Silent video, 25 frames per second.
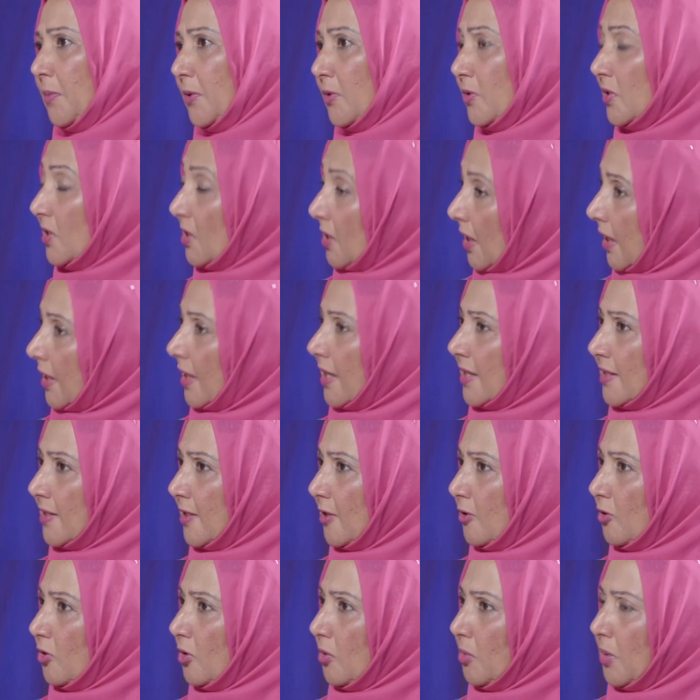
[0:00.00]
because like I
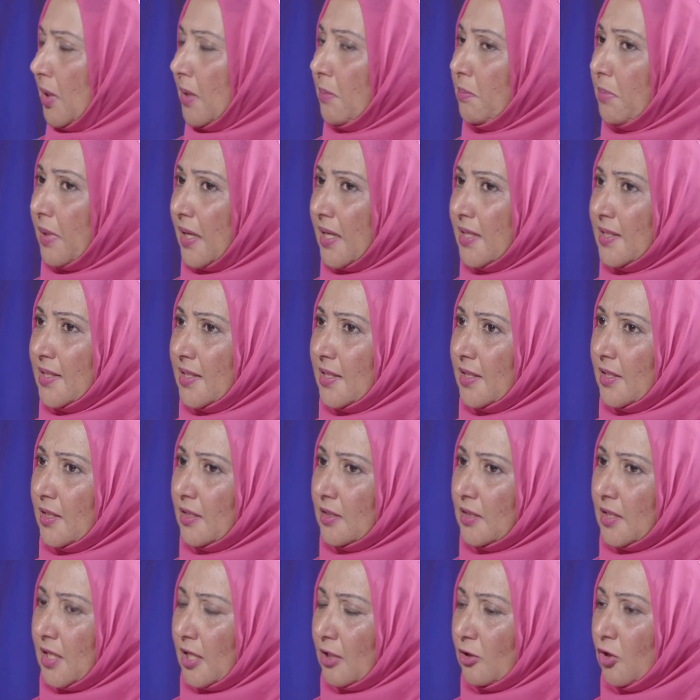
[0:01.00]
said to you, we're
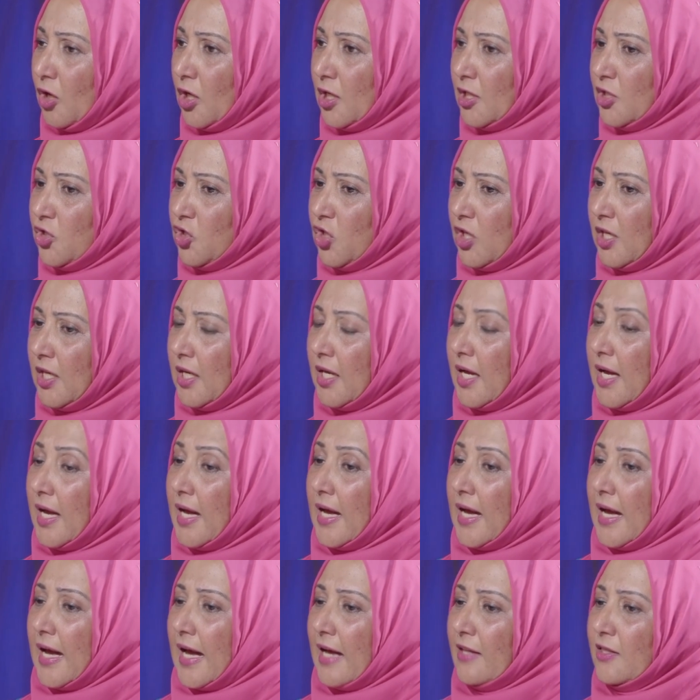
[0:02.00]
embracing technology
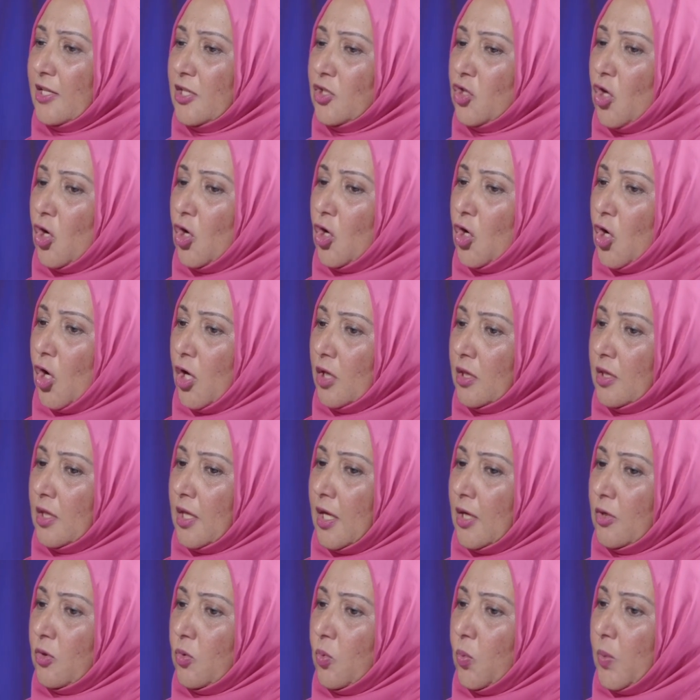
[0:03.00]
and there's a lot
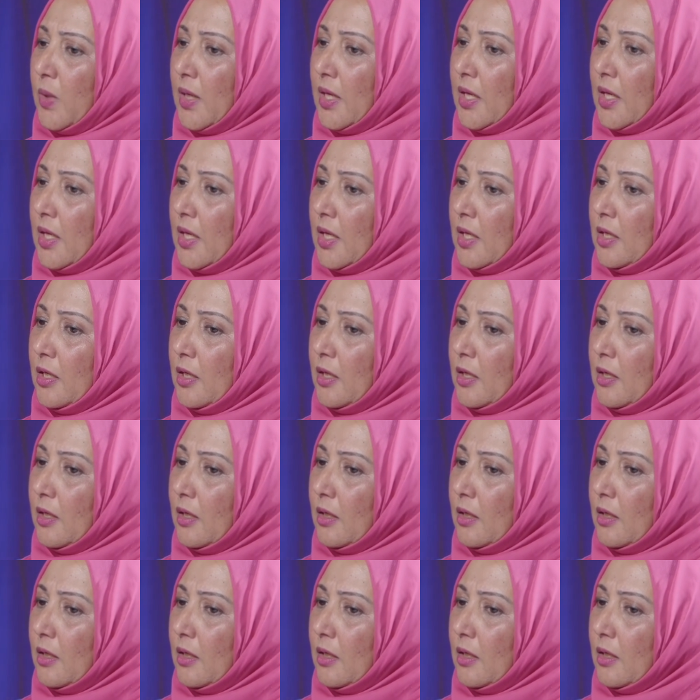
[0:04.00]
that we,